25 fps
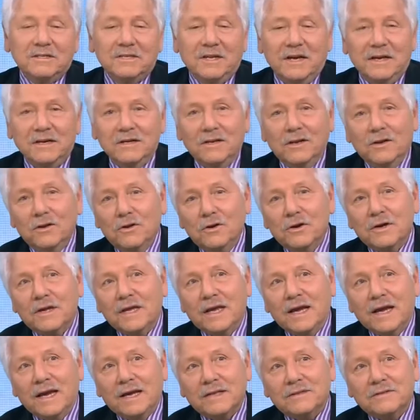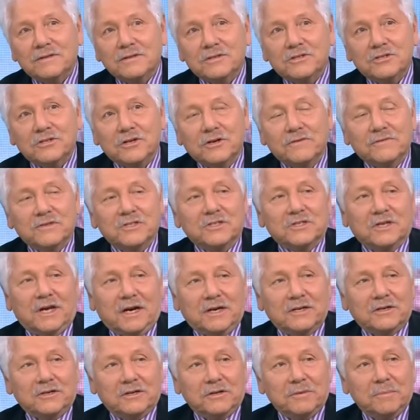tend to look at the service
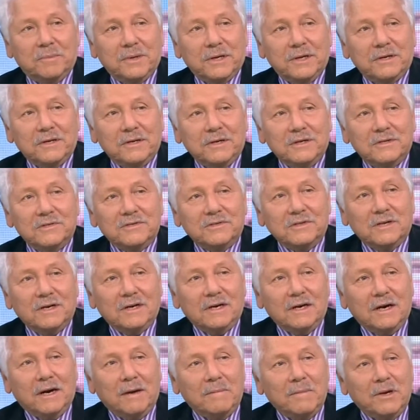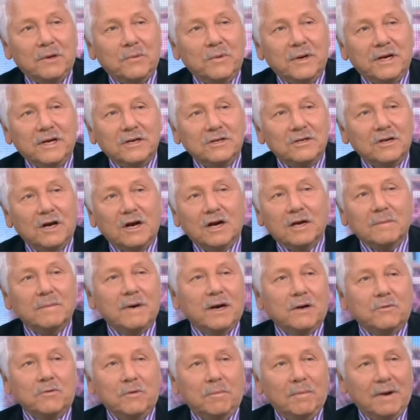sector because, I mean, we can talk
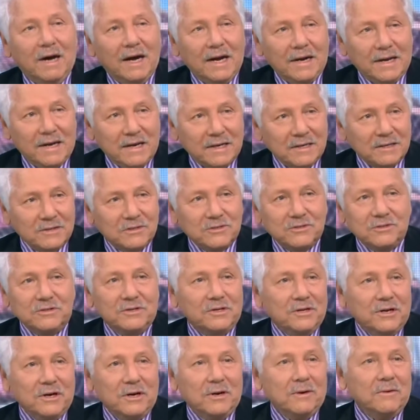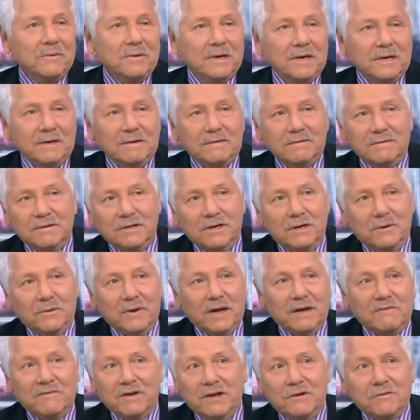about robotics, you know, and, you know,
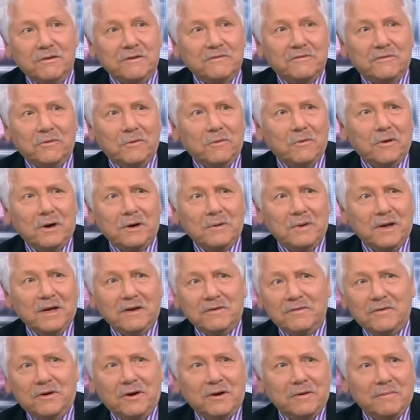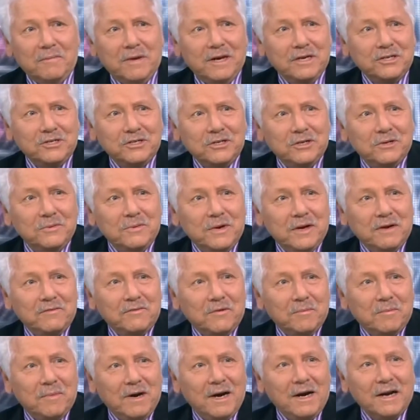we have Henry Ford, we have automation, we
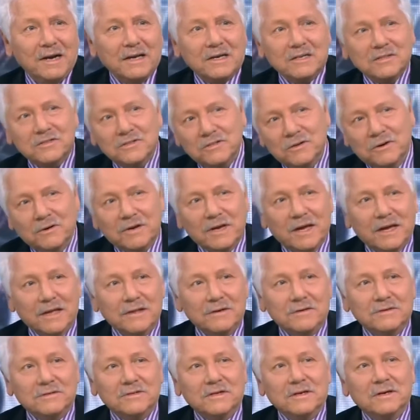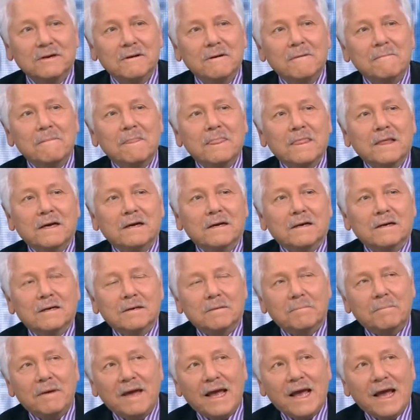have robotics. Okay, there's
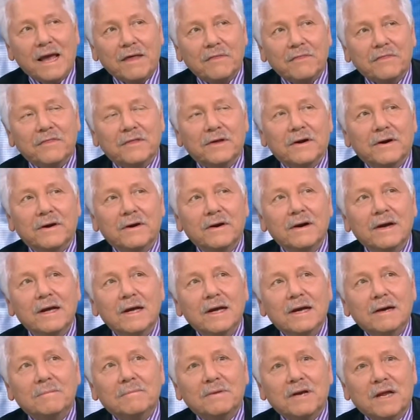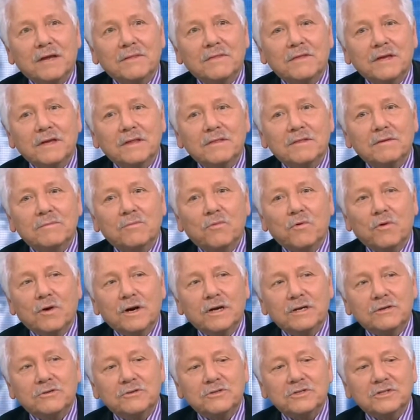a path there. But I think the
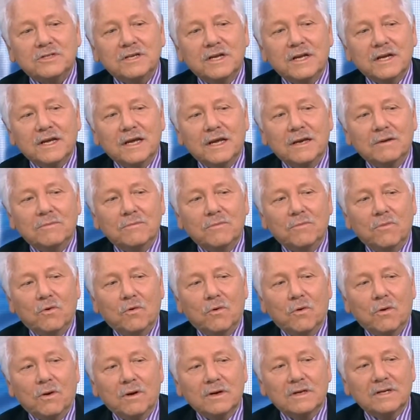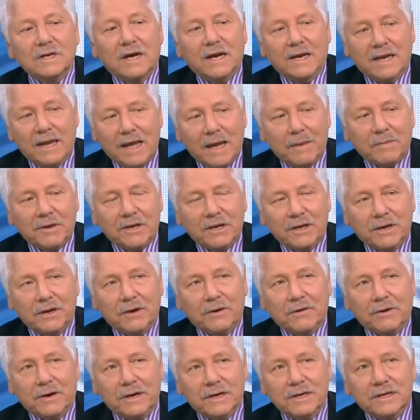more interesting and more dynamic
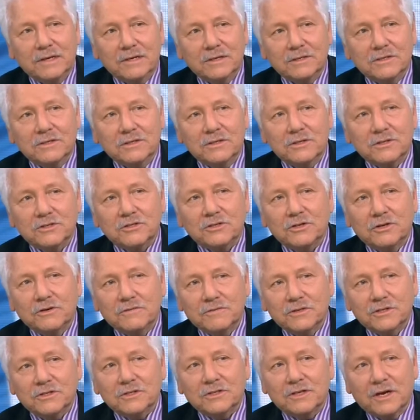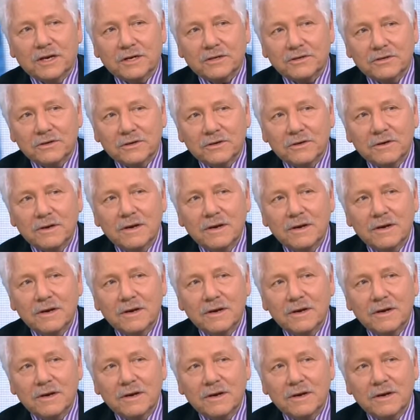area is in the service sector.